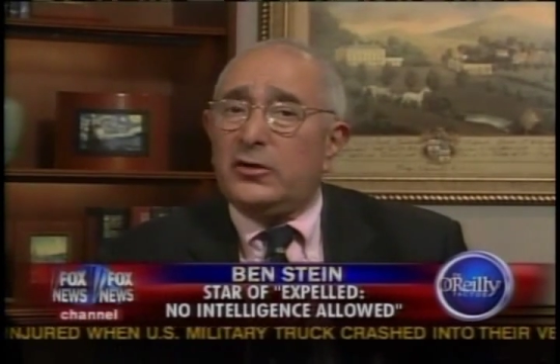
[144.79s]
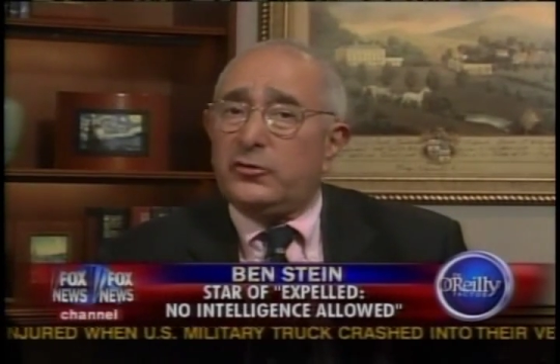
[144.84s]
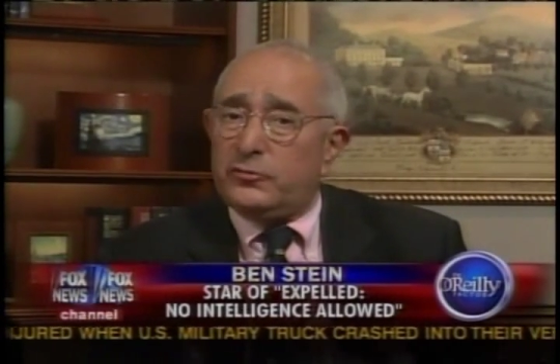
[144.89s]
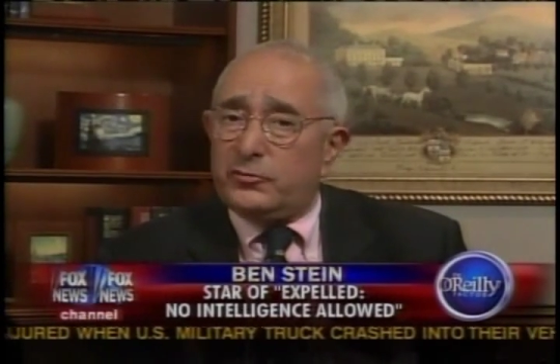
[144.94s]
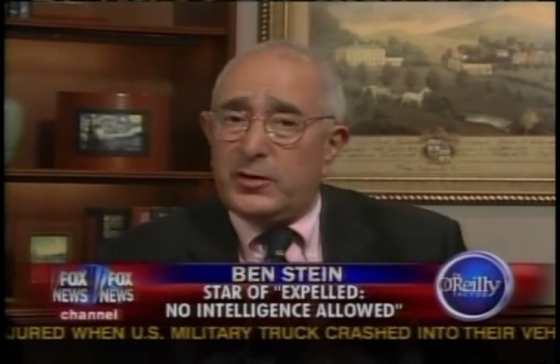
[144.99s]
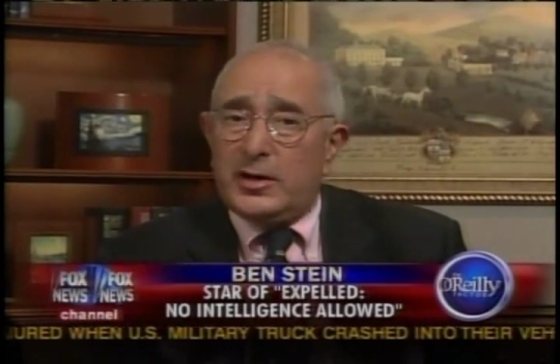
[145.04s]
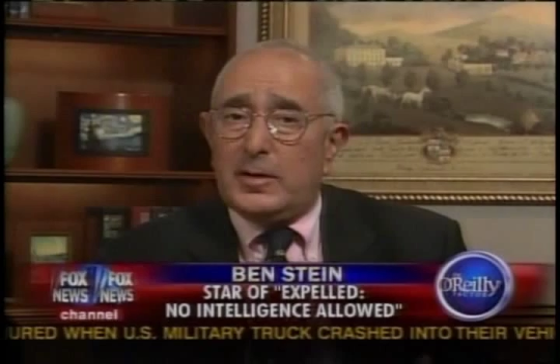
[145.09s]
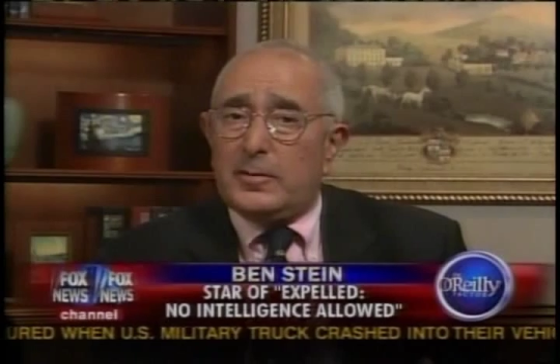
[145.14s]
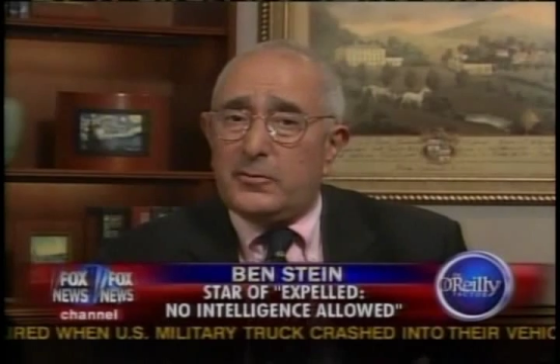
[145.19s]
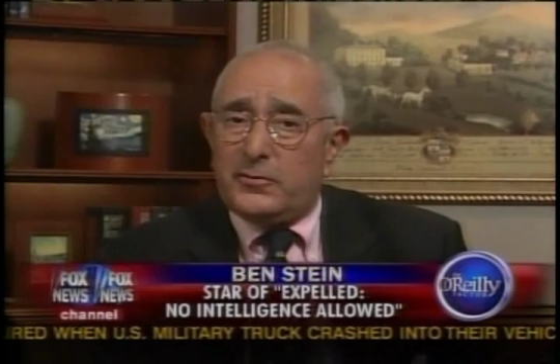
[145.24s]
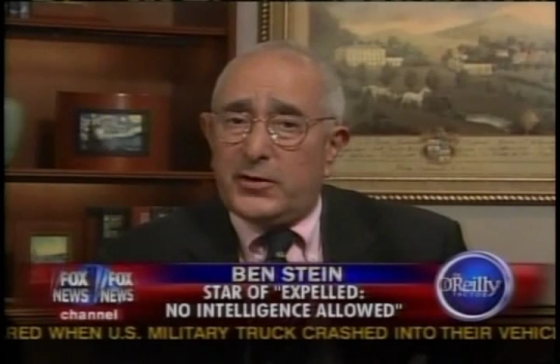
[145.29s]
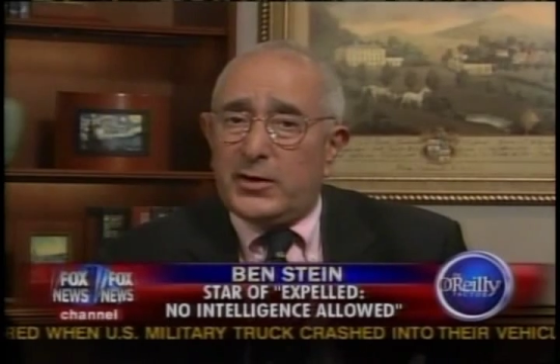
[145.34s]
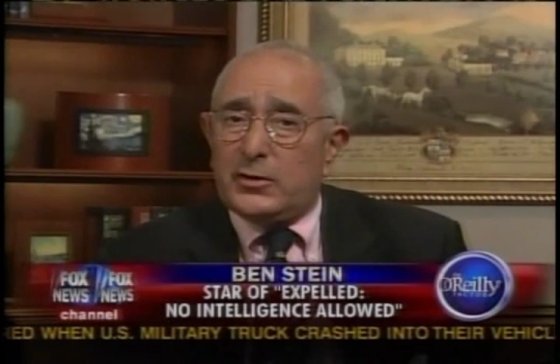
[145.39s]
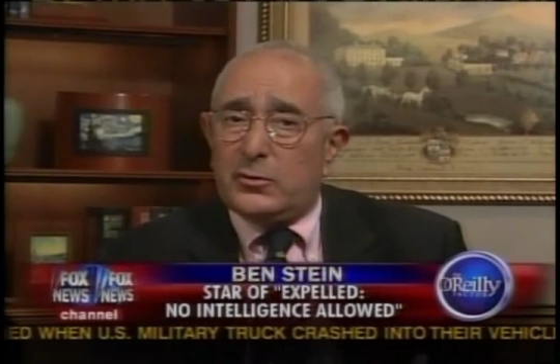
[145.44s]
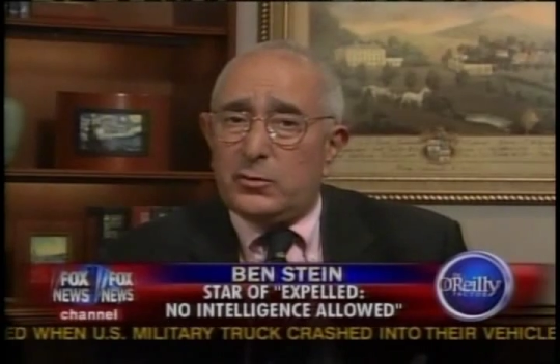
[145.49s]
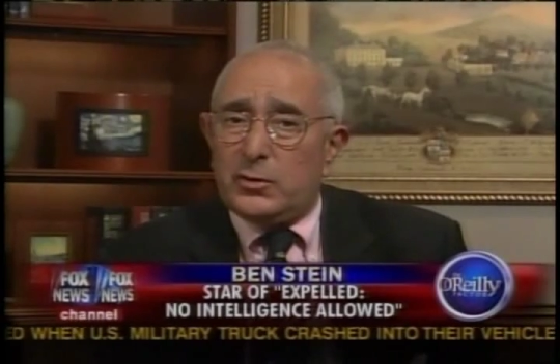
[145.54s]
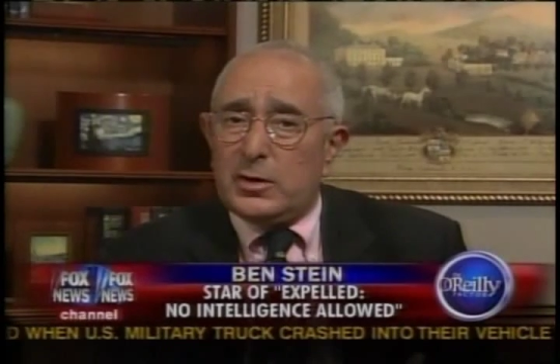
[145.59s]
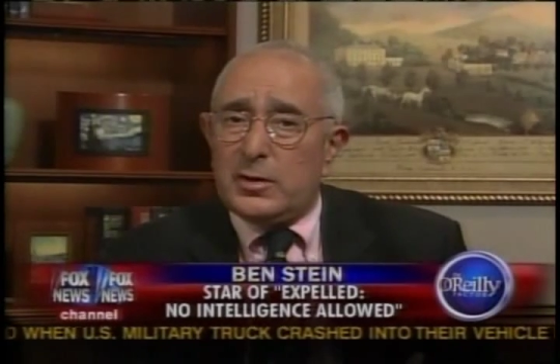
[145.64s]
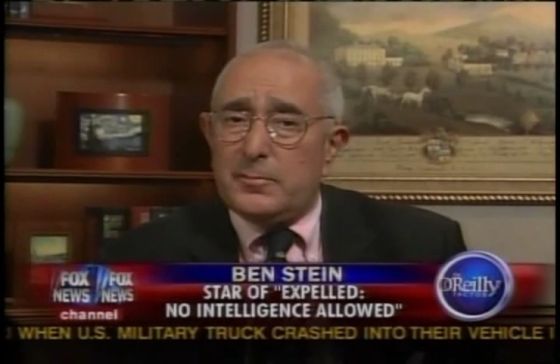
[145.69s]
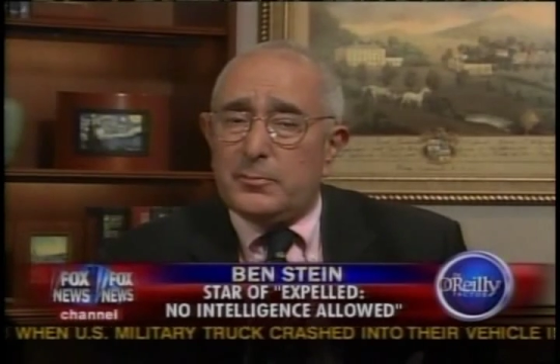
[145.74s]
Is freedom of
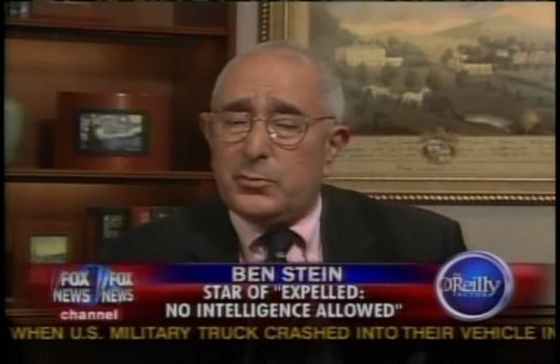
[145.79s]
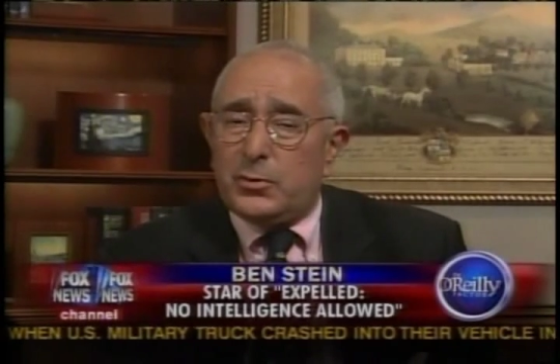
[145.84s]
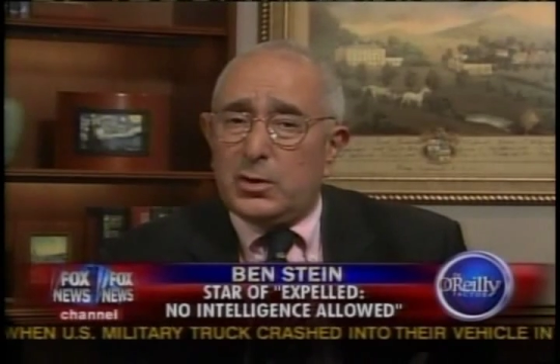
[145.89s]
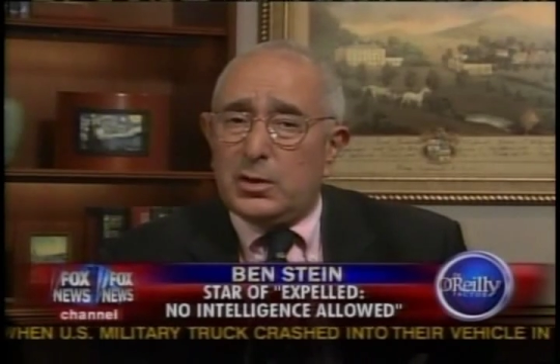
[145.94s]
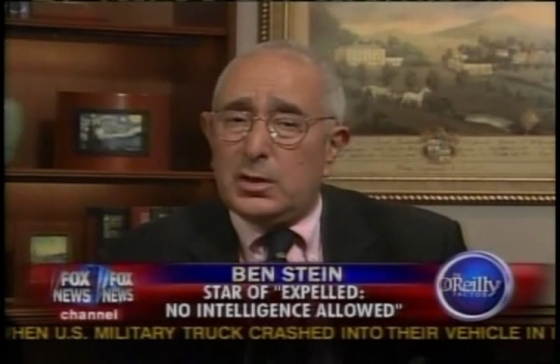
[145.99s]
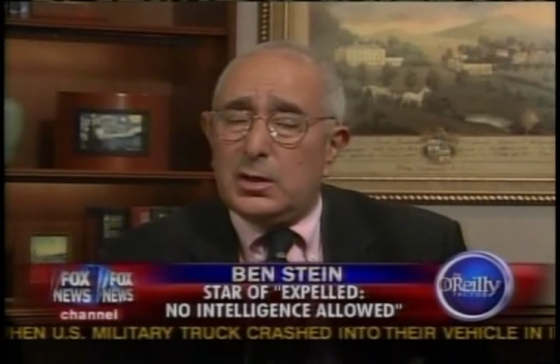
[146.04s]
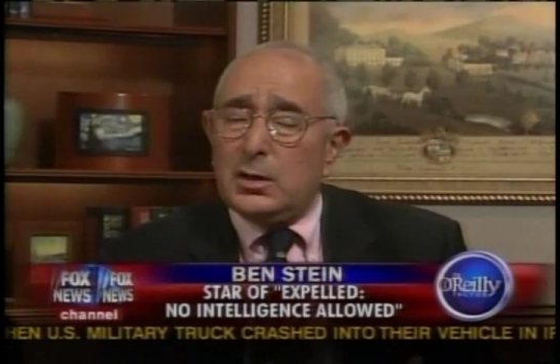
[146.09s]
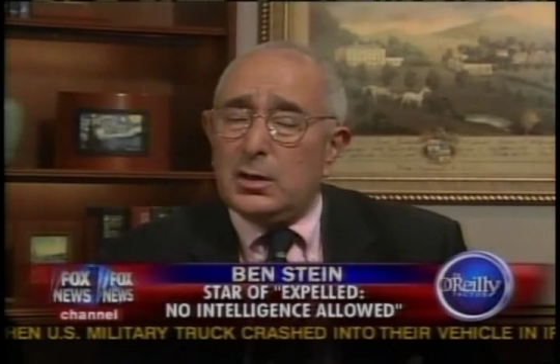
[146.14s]
inquiry important?